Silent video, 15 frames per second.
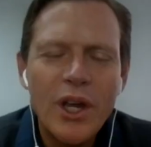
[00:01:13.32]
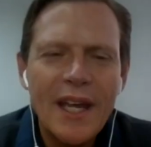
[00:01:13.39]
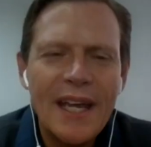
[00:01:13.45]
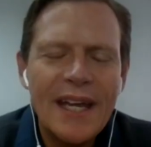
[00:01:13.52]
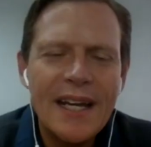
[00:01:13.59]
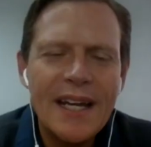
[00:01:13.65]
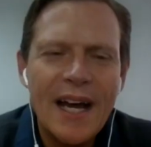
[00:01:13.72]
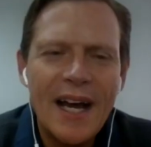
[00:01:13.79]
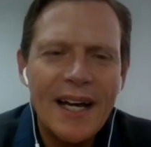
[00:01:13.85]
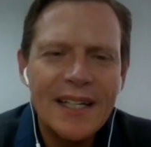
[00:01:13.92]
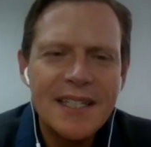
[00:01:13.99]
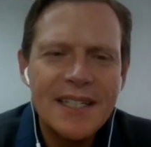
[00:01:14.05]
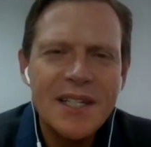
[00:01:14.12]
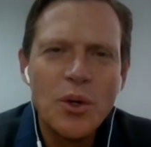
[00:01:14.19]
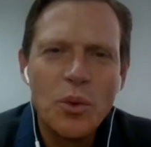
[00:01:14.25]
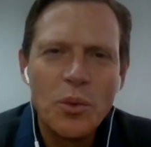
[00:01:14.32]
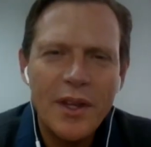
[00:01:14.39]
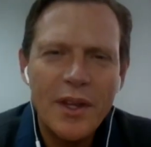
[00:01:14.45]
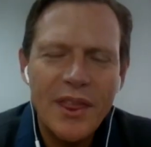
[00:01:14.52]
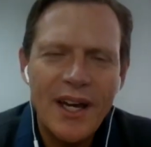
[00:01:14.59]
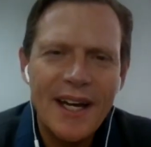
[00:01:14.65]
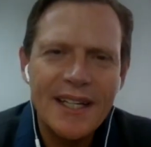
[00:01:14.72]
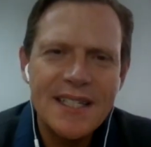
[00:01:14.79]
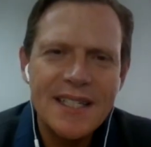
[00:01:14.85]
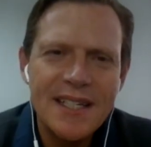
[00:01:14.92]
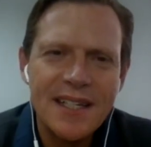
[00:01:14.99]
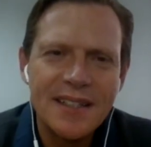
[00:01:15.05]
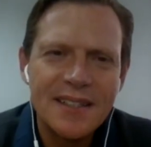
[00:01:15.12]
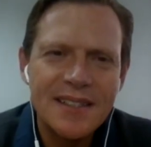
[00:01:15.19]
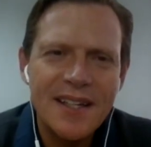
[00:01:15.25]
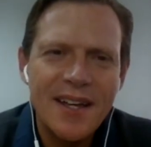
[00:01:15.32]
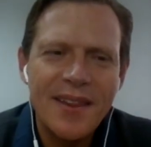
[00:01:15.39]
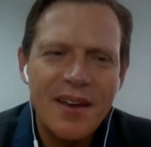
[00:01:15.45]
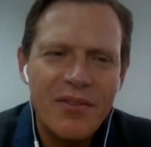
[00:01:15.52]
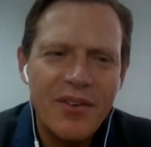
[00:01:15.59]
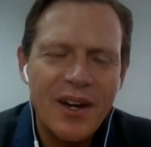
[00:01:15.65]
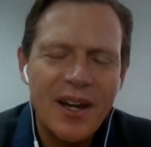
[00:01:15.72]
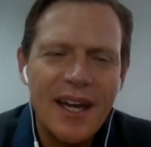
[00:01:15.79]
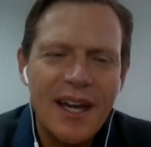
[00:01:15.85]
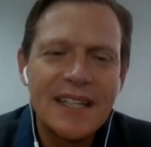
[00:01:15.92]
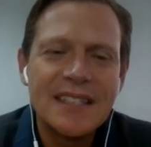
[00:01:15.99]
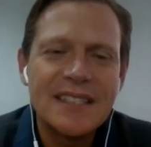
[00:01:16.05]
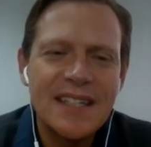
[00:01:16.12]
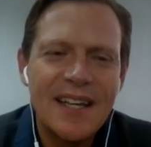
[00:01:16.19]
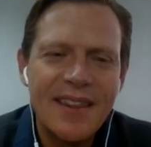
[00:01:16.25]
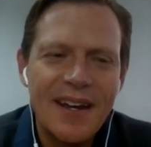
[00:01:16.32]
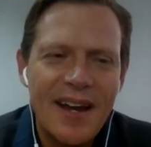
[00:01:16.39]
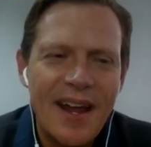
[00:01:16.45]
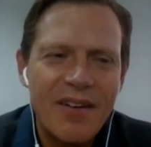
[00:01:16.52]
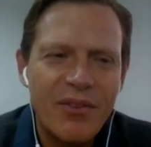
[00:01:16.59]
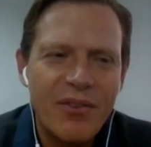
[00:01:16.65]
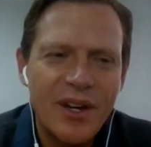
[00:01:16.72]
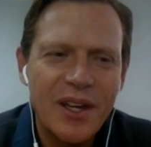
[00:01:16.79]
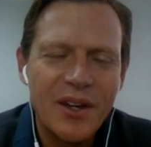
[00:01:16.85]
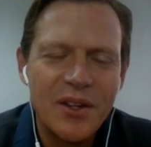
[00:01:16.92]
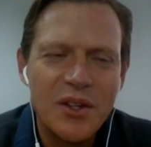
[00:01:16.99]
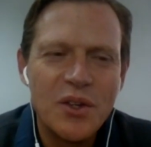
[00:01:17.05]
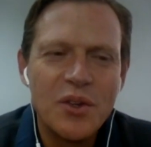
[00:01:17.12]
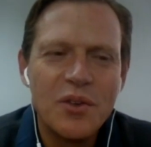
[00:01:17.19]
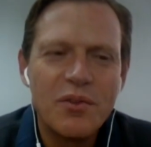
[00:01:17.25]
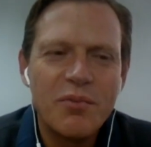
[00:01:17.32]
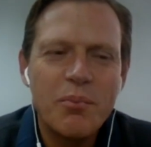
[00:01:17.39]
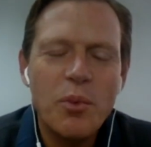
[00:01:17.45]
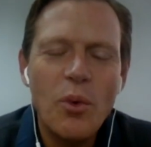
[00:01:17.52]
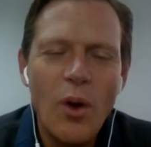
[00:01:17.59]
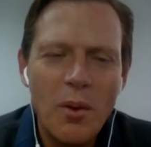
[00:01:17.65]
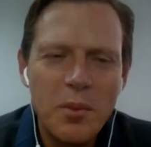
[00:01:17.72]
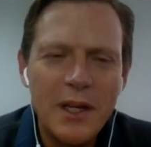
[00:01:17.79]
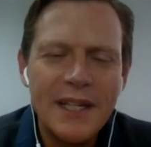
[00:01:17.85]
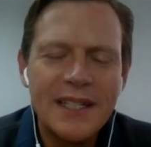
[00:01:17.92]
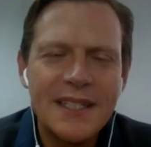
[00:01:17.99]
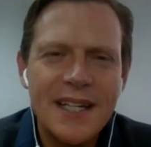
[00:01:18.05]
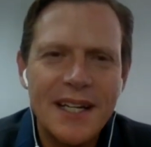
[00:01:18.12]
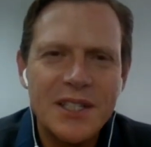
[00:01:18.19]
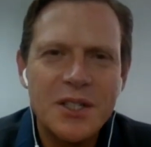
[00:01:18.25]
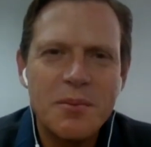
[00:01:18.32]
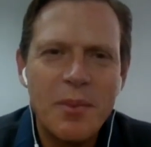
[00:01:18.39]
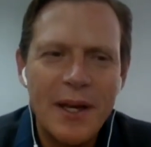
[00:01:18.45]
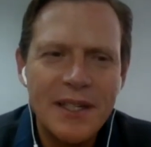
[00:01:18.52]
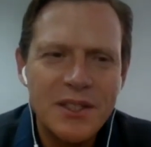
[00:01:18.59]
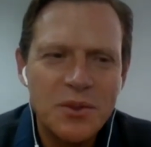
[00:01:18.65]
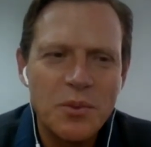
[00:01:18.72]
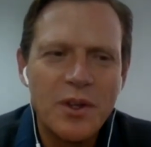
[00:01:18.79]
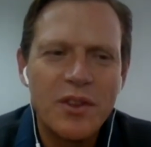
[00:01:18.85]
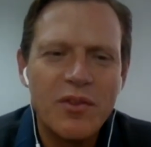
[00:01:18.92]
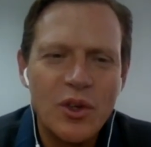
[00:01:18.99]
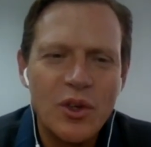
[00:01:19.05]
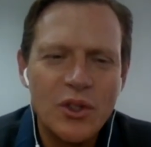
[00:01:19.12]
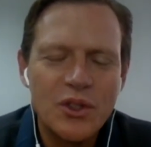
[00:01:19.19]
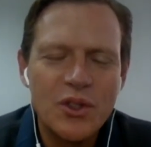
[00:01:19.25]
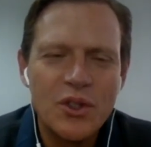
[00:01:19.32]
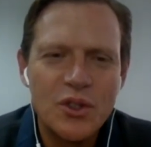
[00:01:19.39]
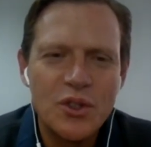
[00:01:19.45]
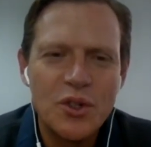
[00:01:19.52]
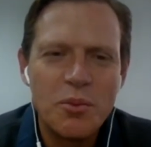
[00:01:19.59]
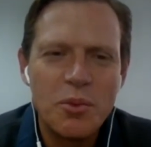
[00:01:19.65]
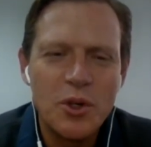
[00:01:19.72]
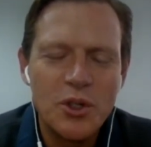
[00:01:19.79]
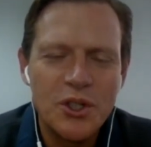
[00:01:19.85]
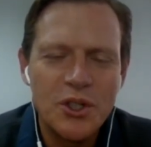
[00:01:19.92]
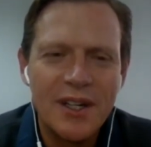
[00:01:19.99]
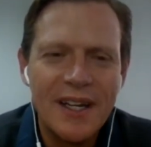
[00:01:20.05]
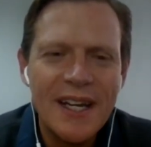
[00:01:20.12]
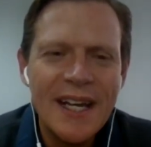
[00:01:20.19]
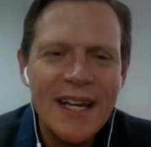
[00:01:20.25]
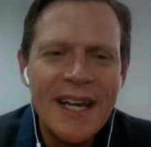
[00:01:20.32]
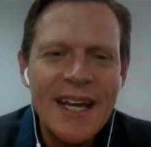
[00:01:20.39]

in IT or with IT in South Africa and Southern Africa, you've probably touched base with First Distribution,